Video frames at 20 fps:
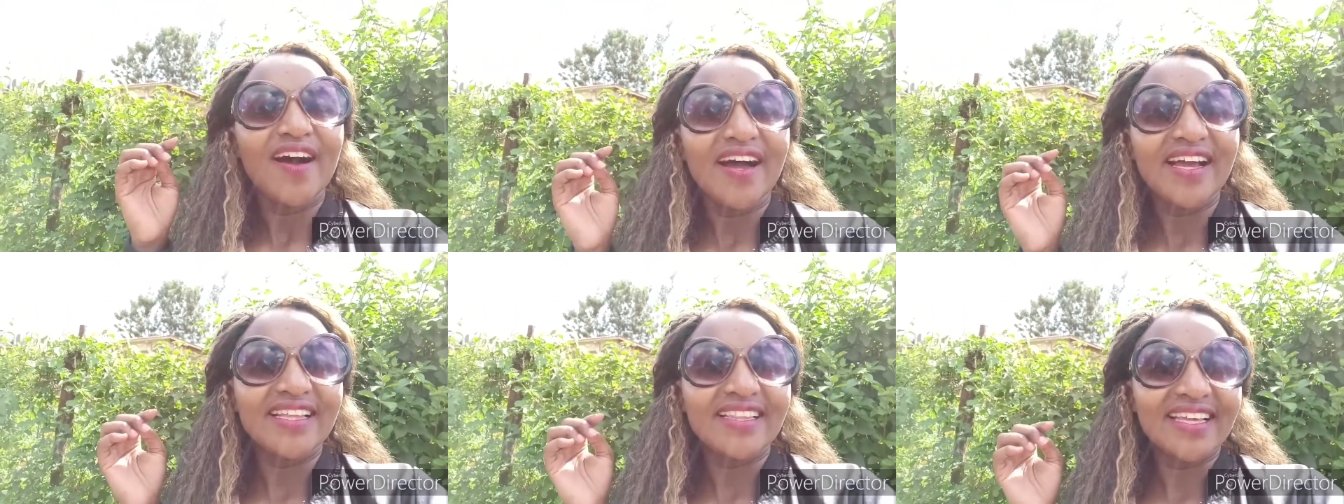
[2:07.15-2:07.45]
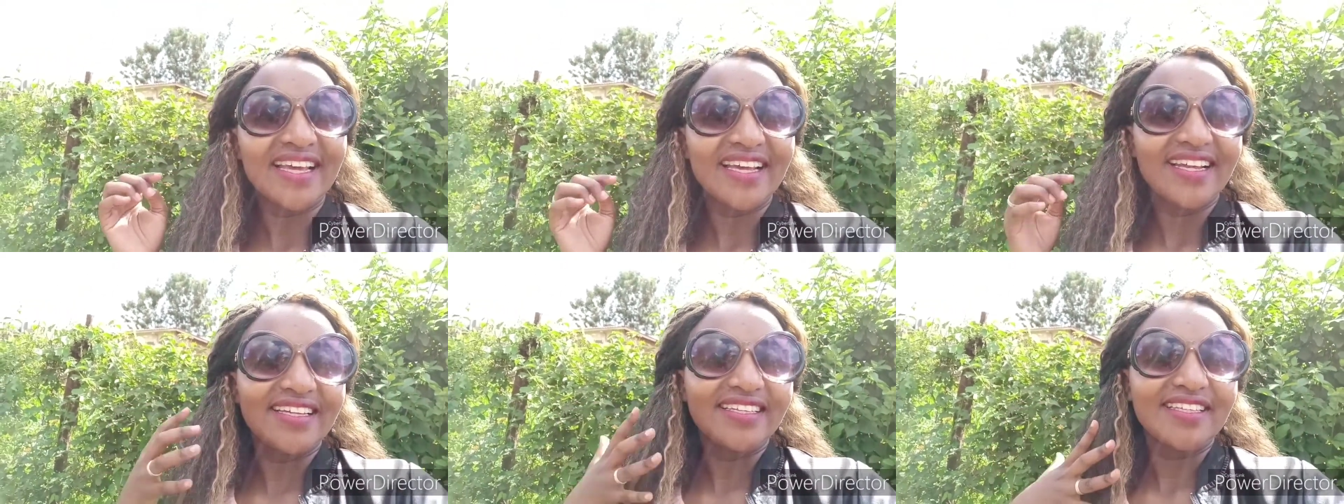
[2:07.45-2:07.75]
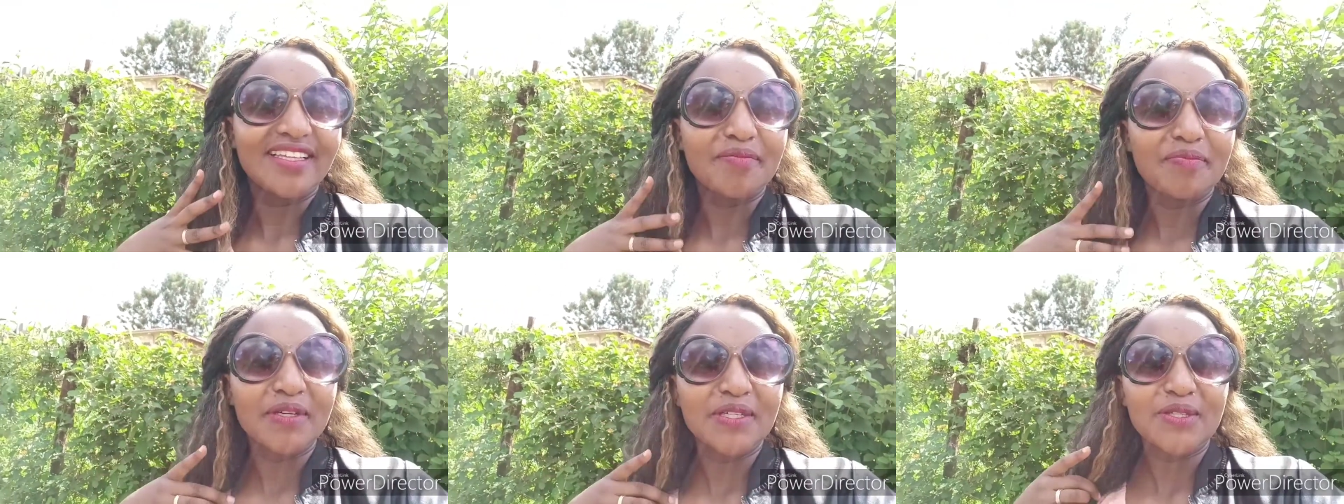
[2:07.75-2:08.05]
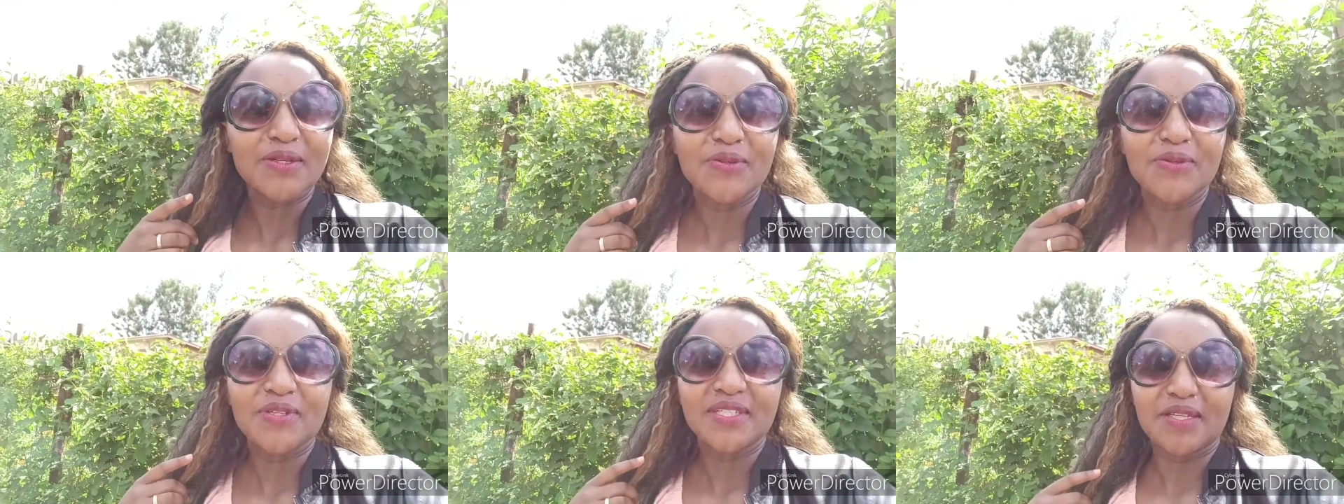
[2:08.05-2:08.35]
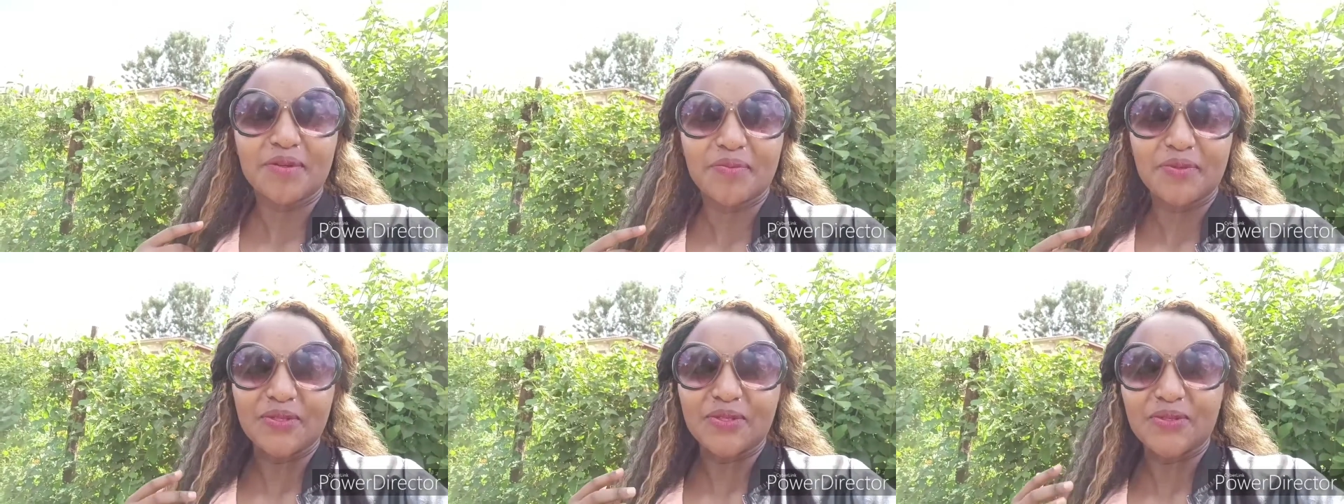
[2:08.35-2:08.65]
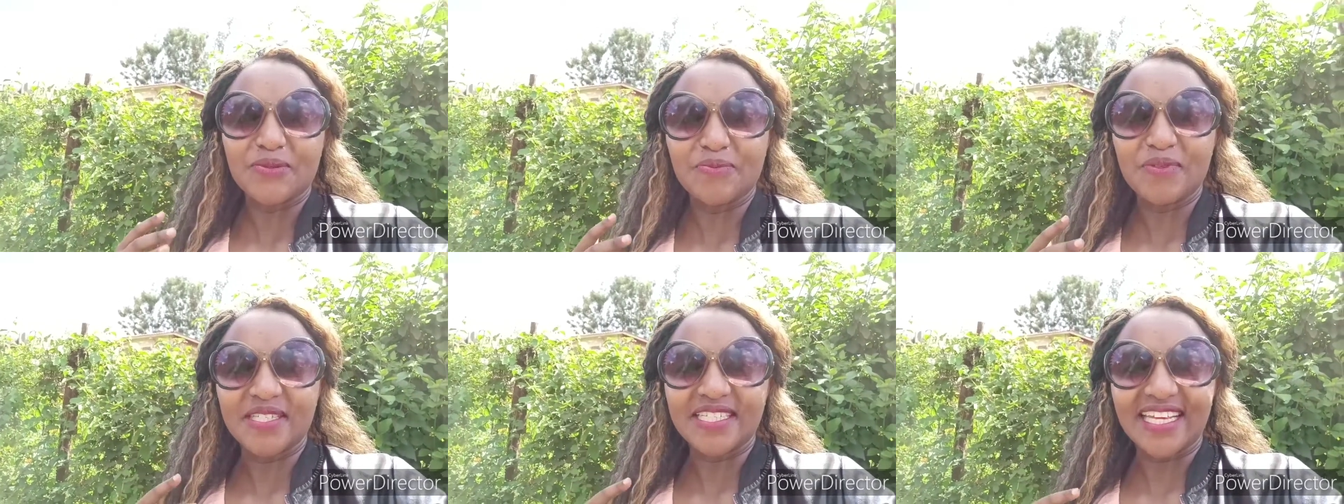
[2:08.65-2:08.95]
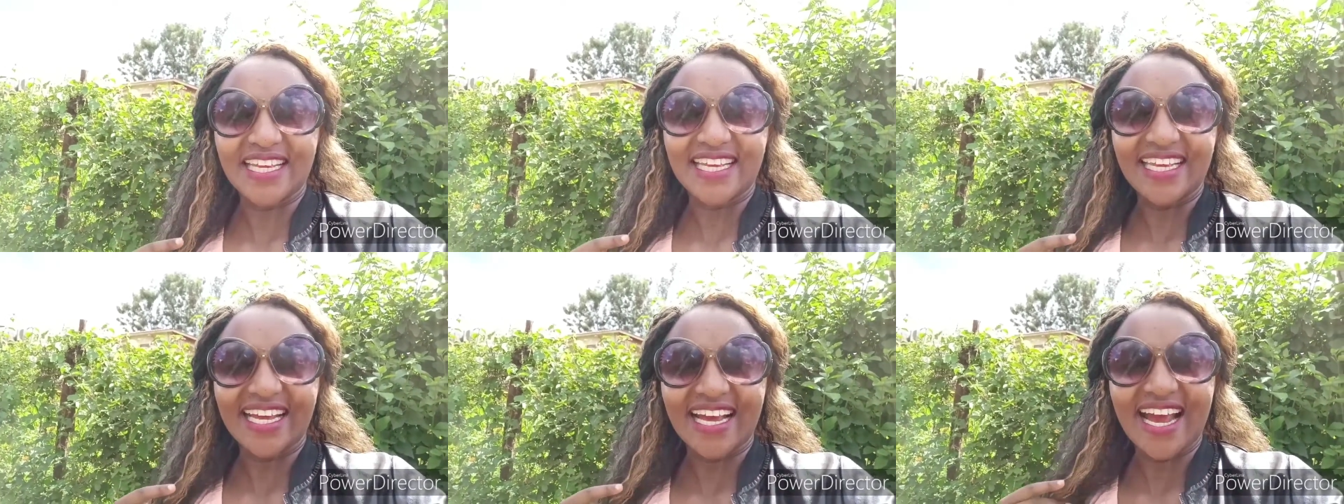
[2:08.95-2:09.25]
and then the person who was supposed to be
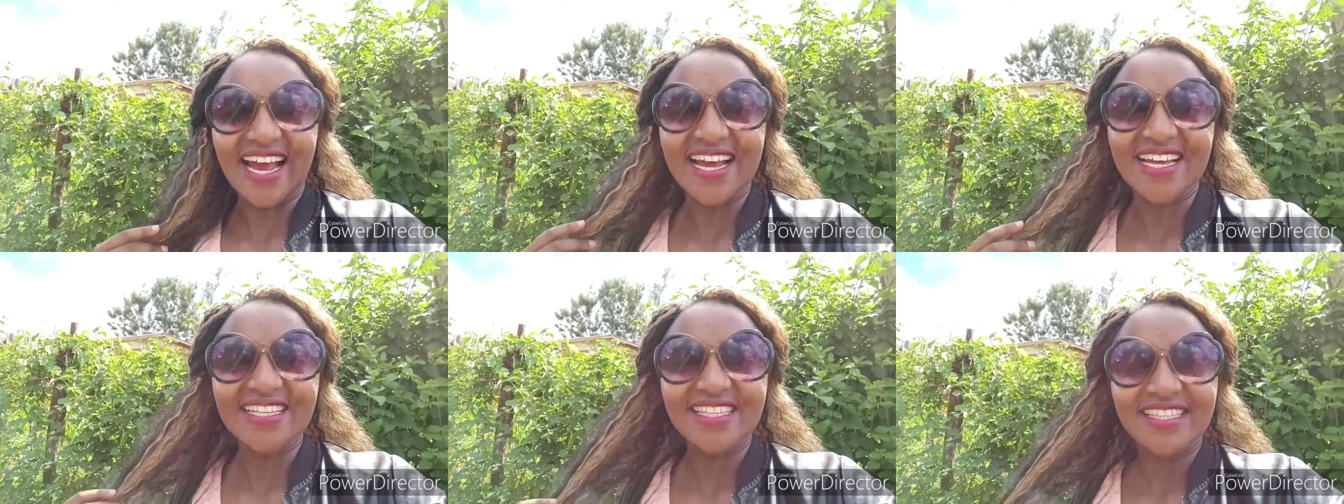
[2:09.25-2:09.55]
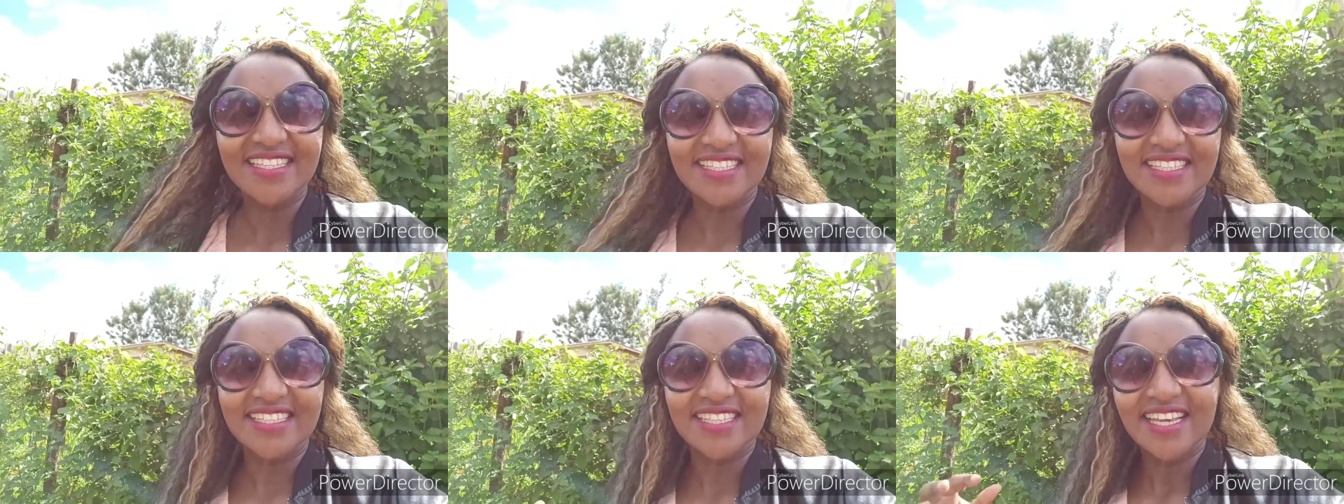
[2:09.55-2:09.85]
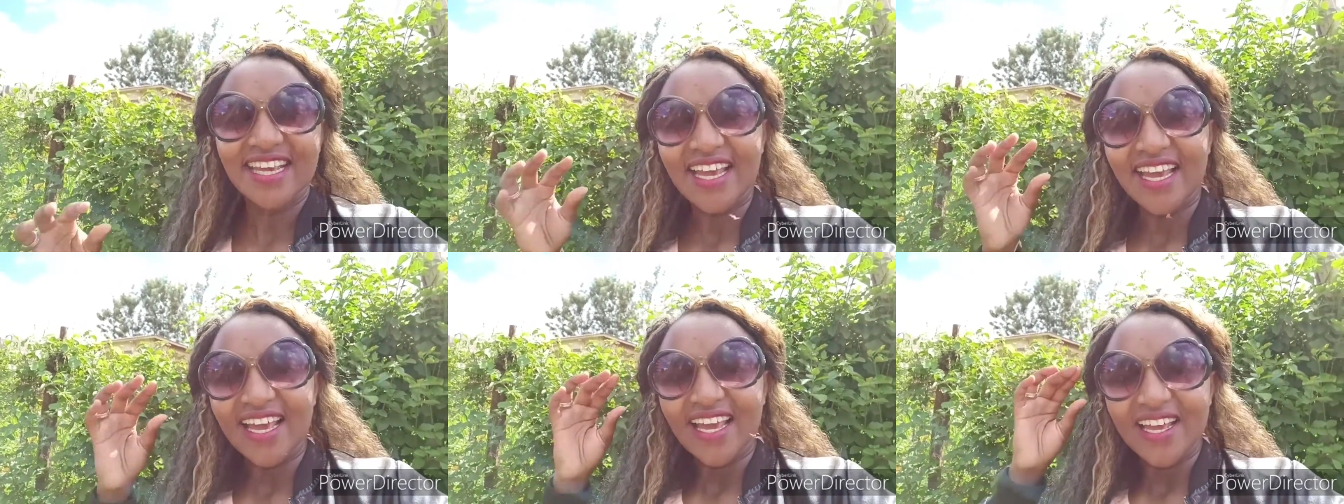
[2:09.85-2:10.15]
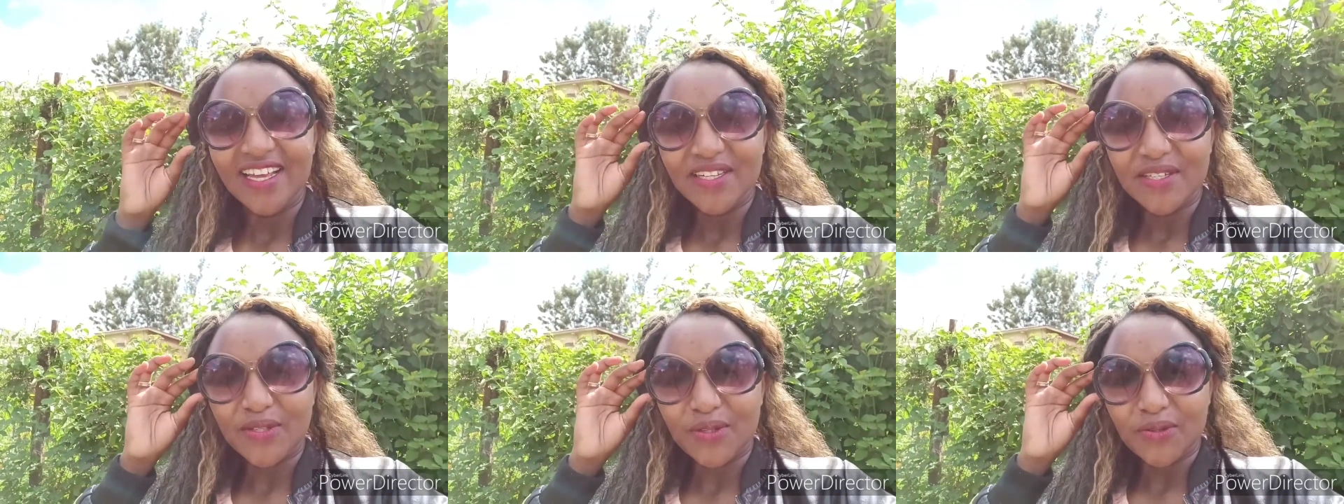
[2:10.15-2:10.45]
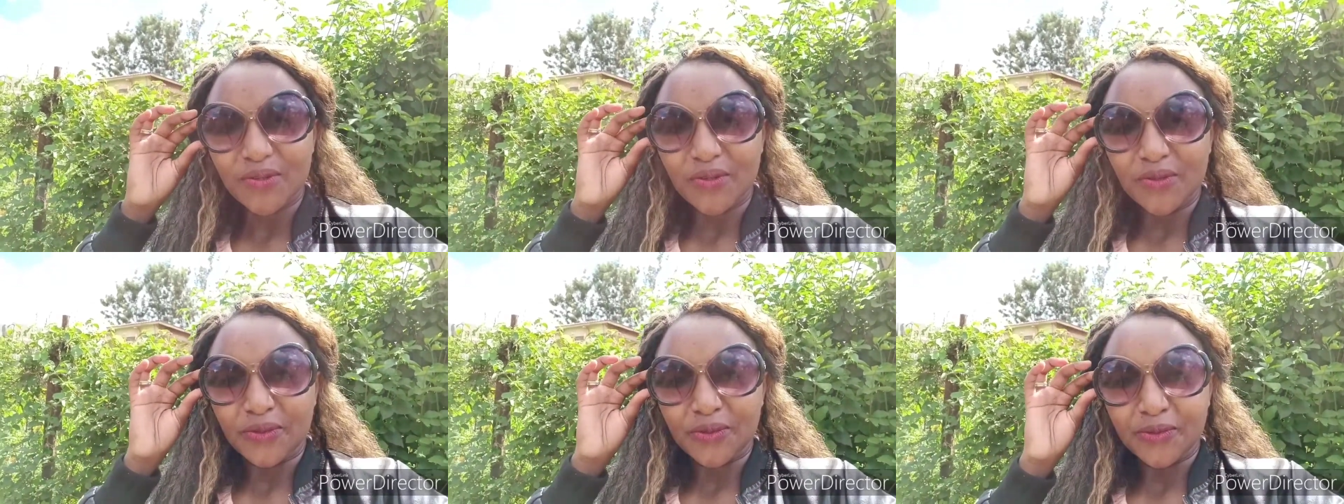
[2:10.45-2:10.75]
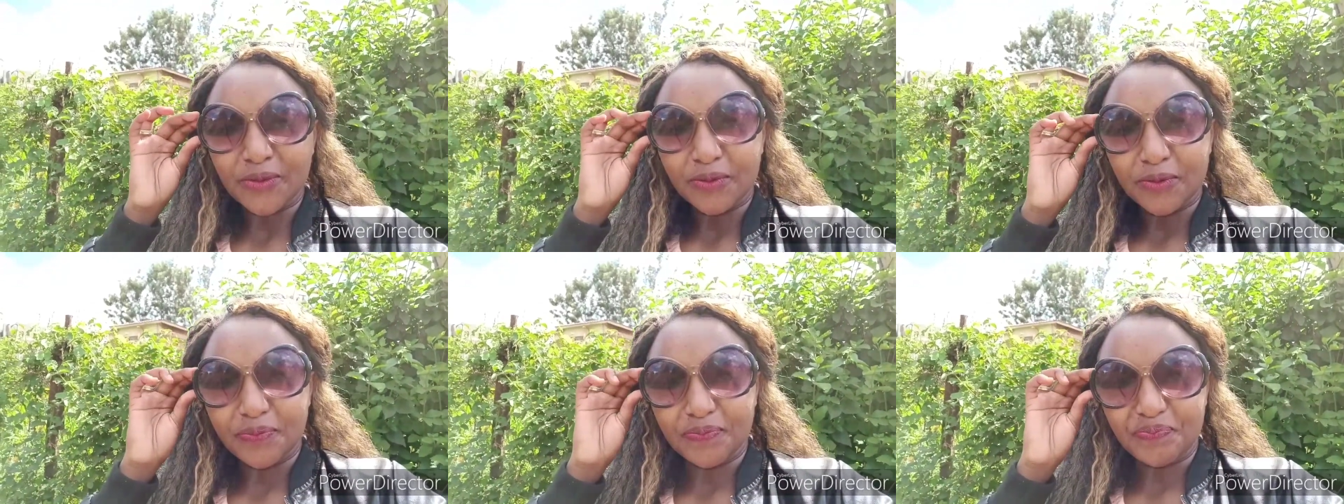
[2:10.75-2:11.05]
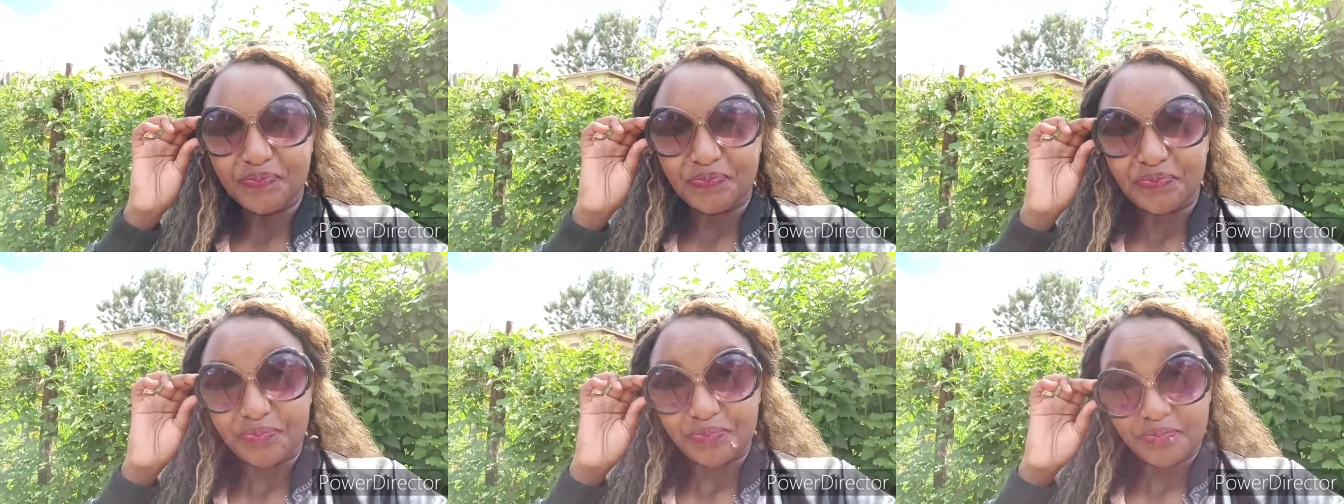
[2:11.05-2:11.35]
taking us
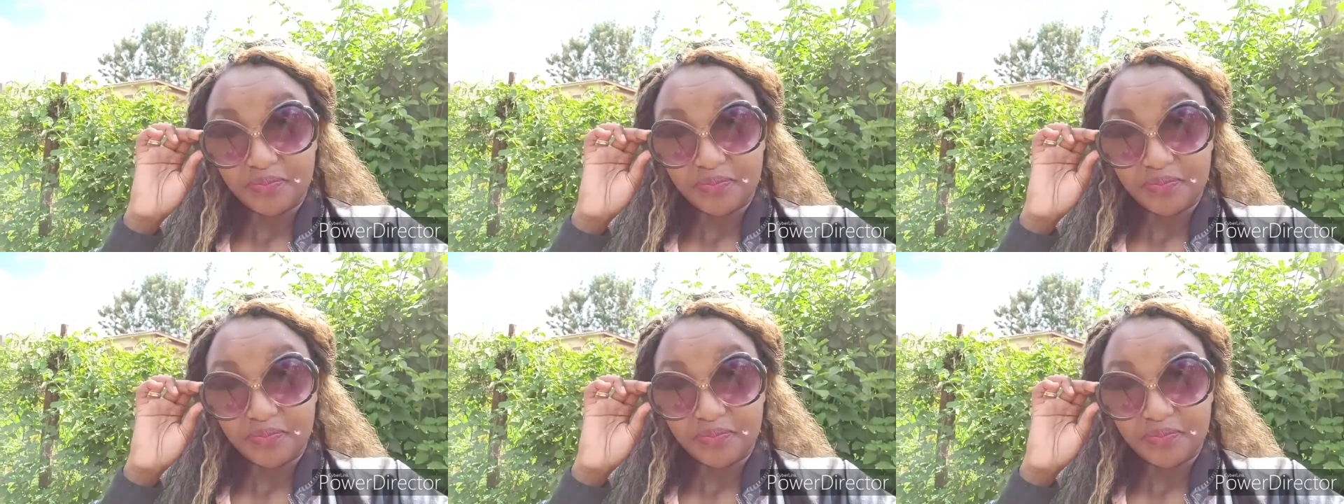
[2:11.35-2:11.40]
said